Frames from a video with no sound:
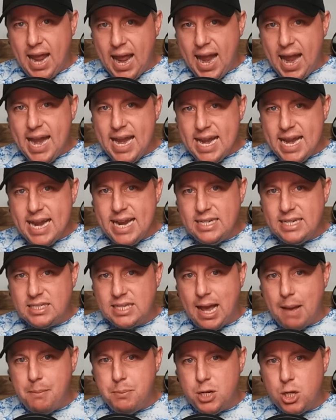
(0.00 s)
A E
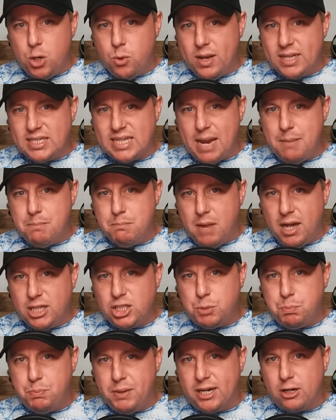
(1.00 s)
W is a
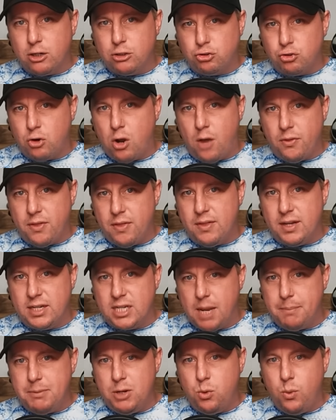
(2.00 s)
much bigger draw than the
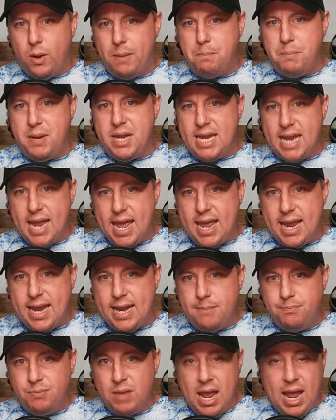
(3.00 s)
W N B
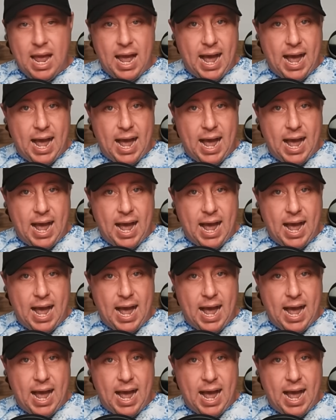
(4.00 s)
A.